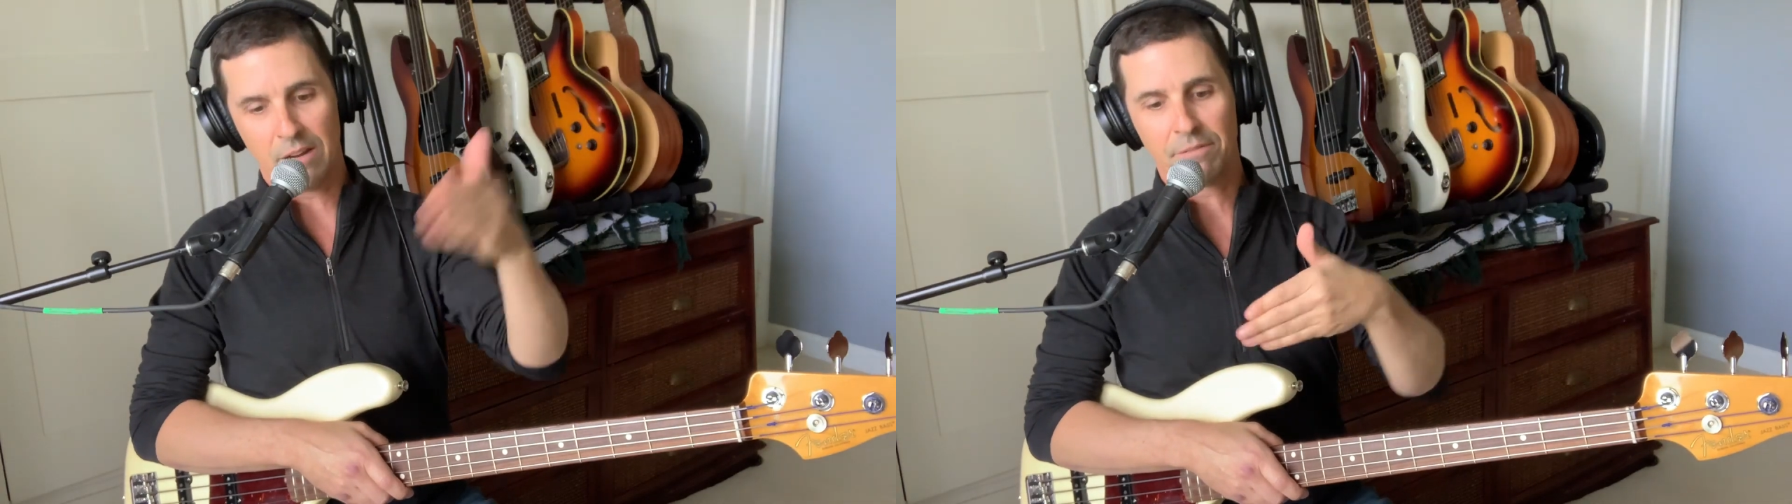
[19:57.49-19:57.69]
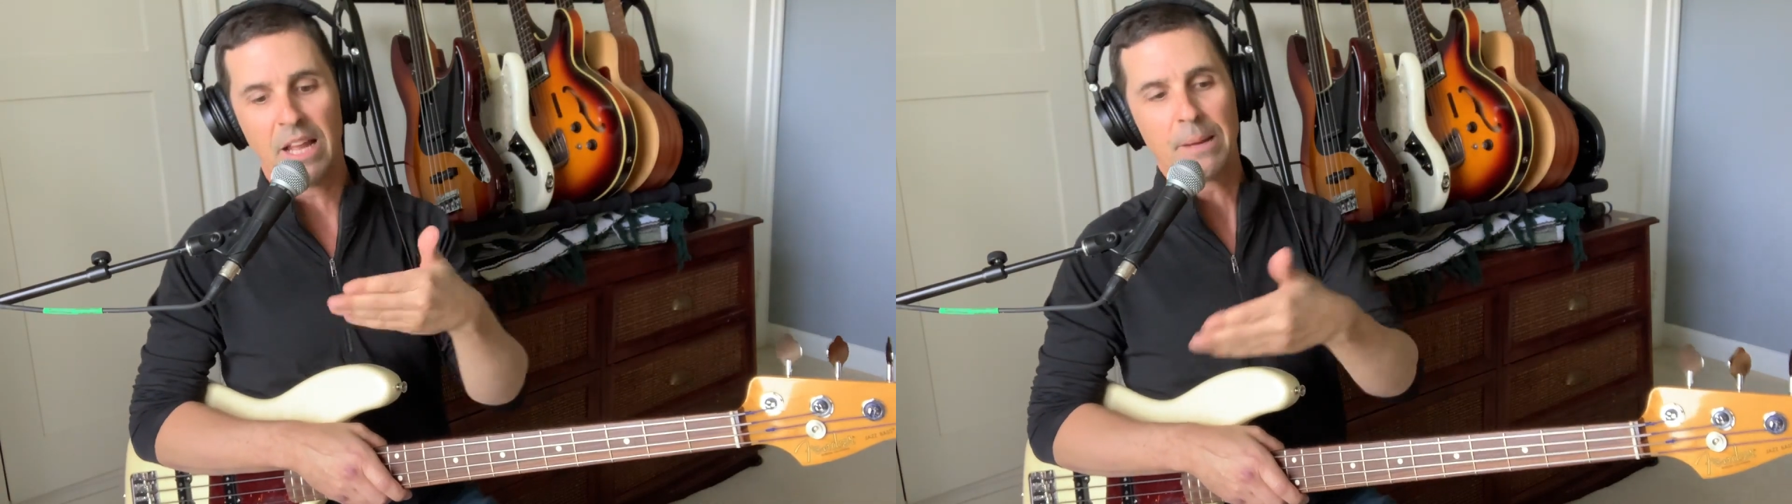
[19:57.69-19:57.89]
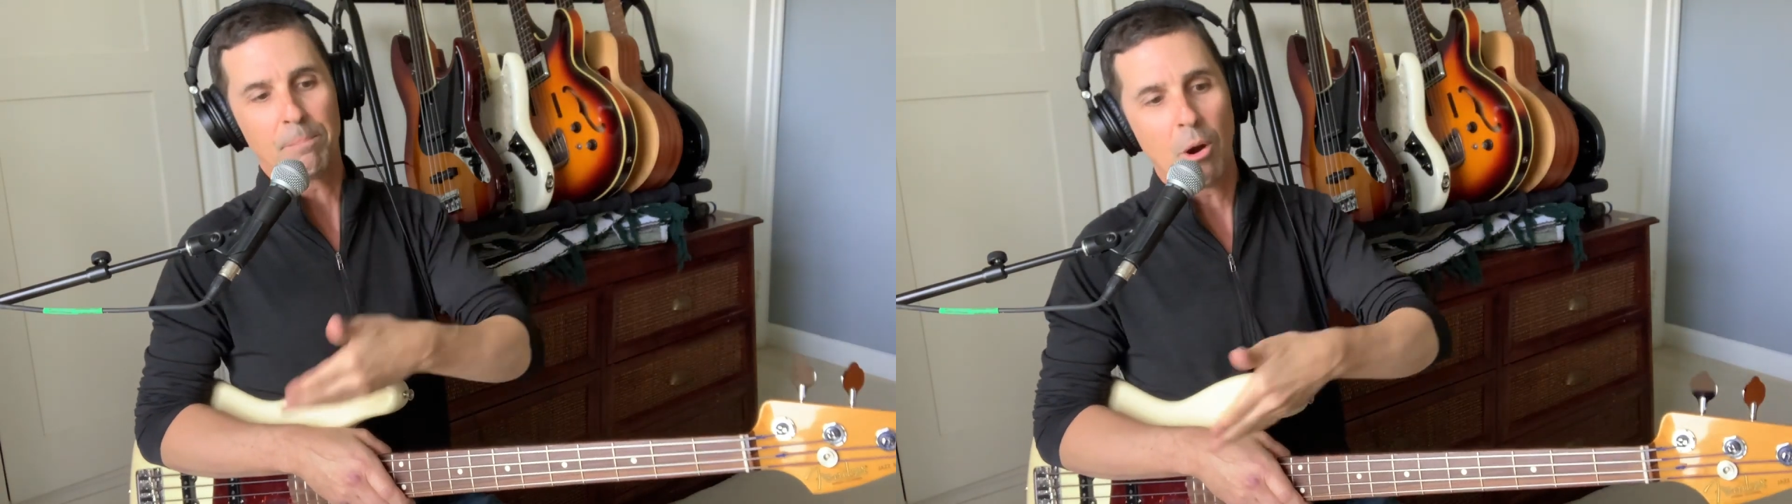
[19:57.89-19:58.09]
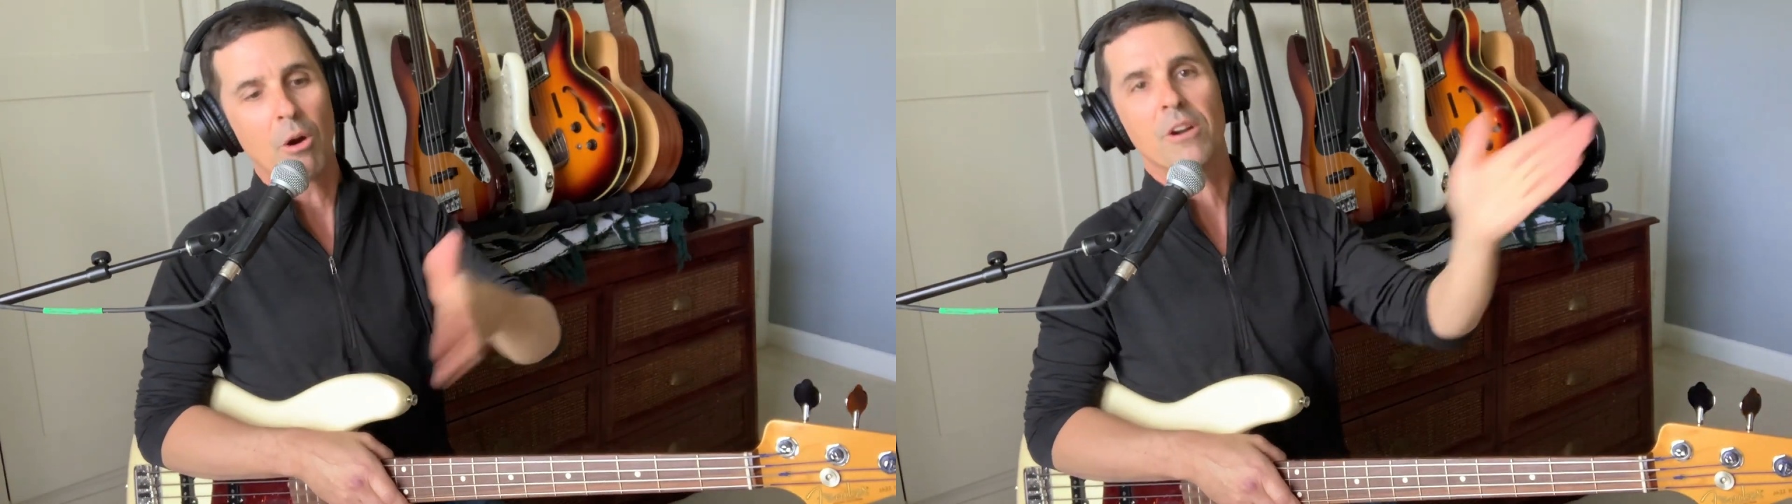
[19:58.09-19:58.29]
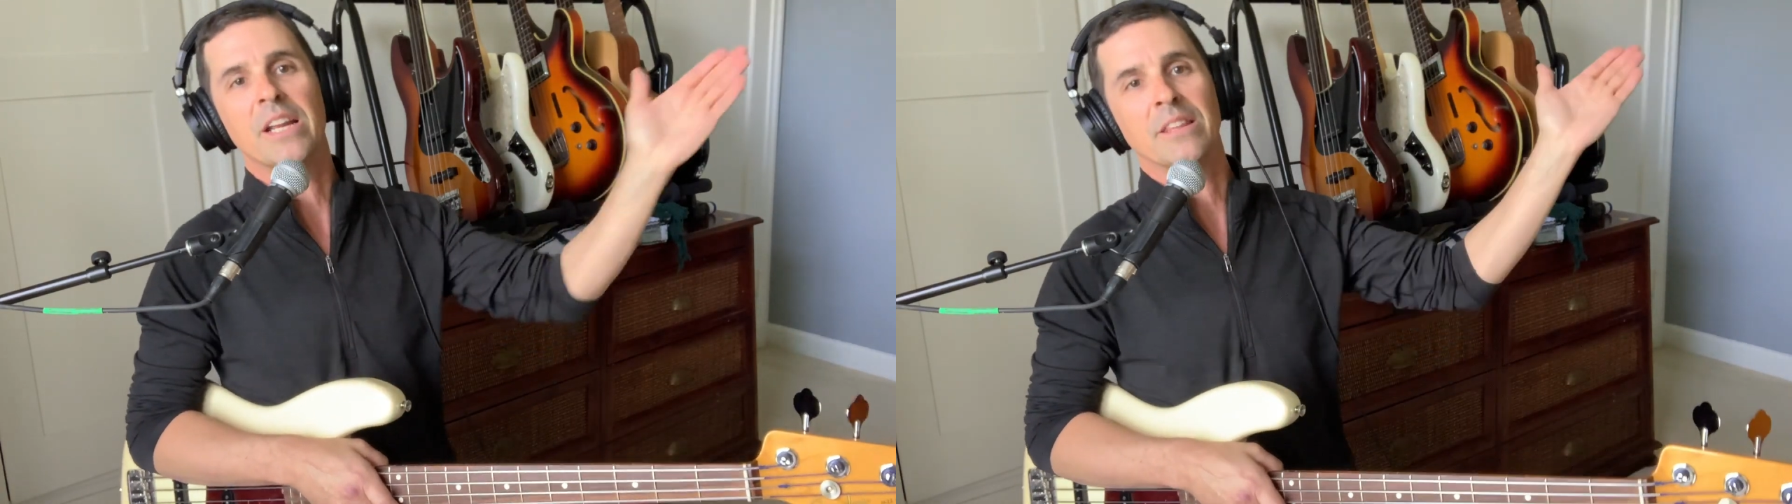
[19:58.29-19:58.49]
of like
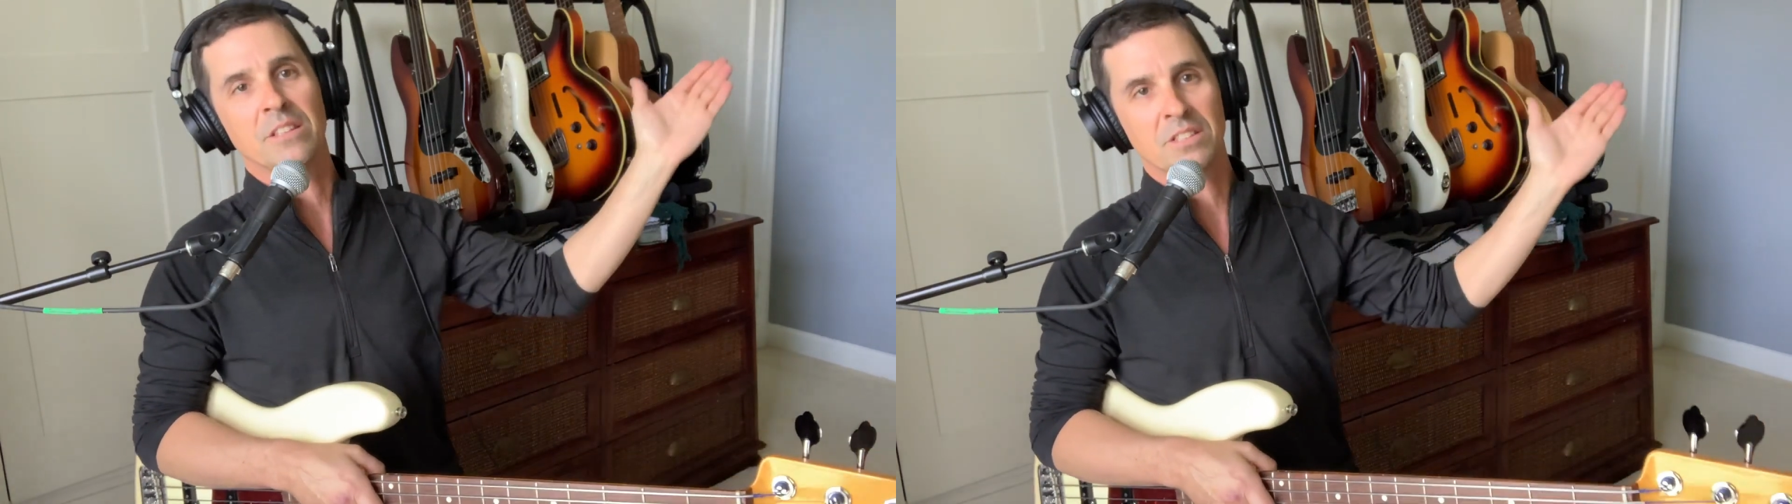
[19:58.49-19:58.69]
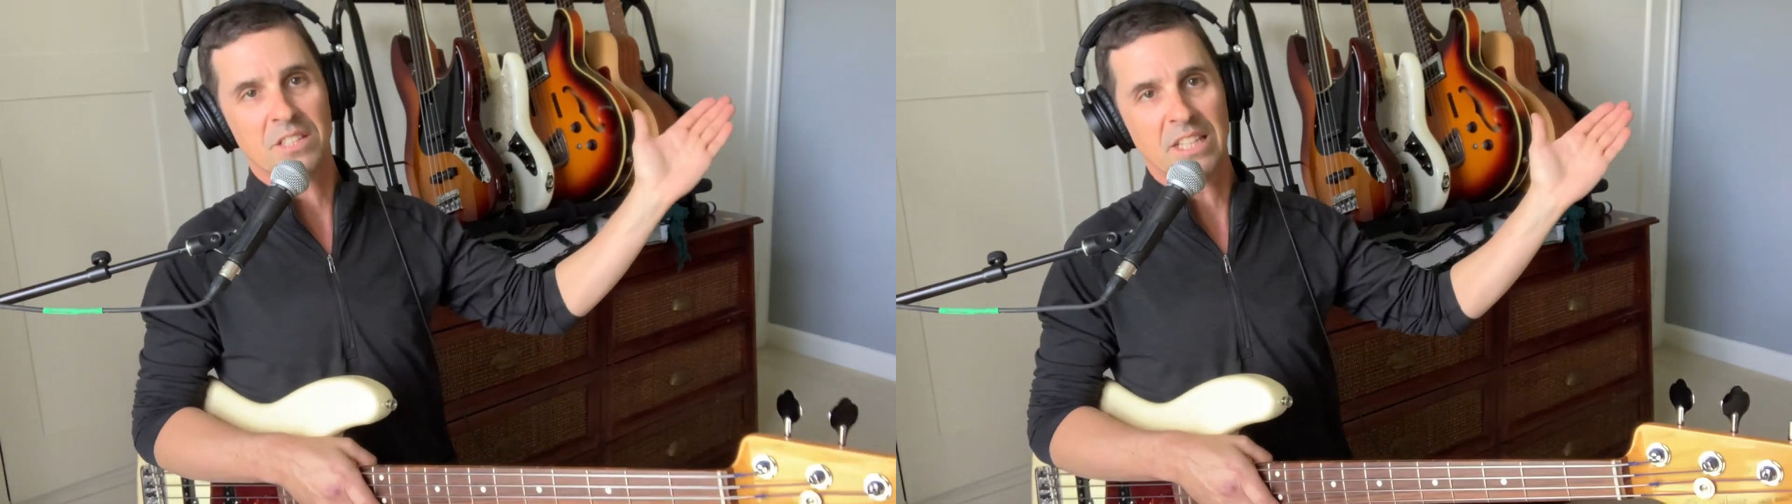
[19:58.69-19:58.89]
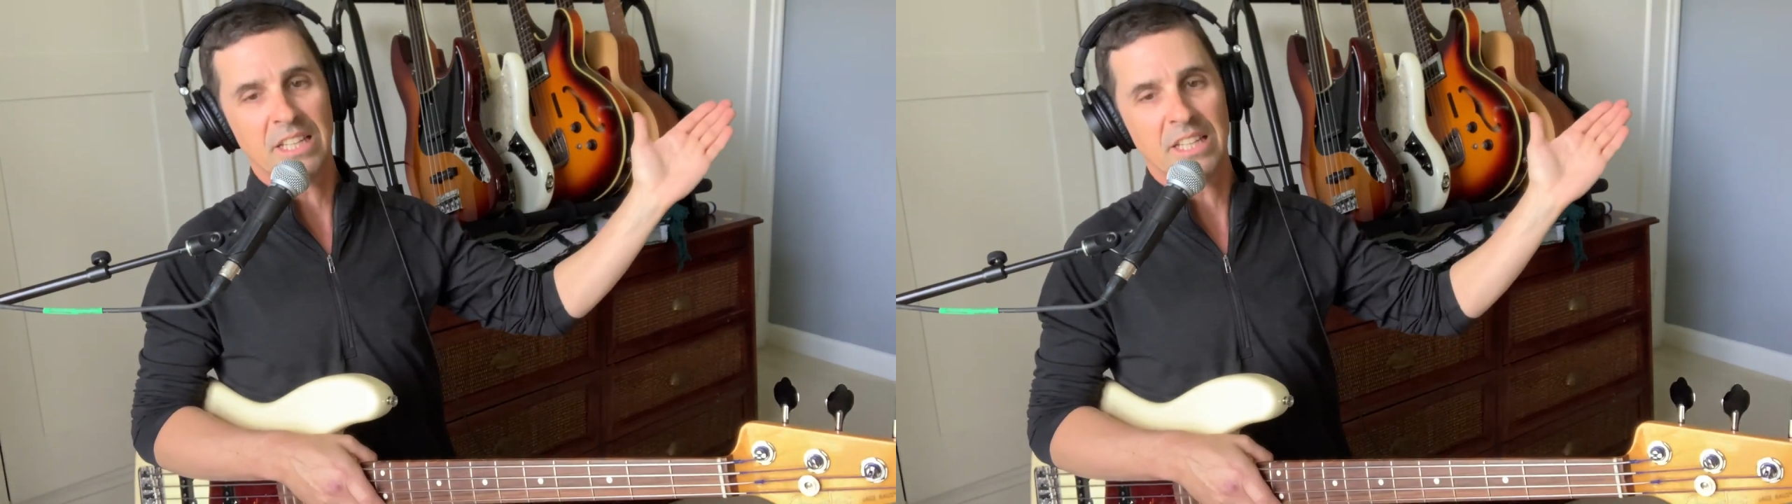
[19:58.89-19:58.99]
parting the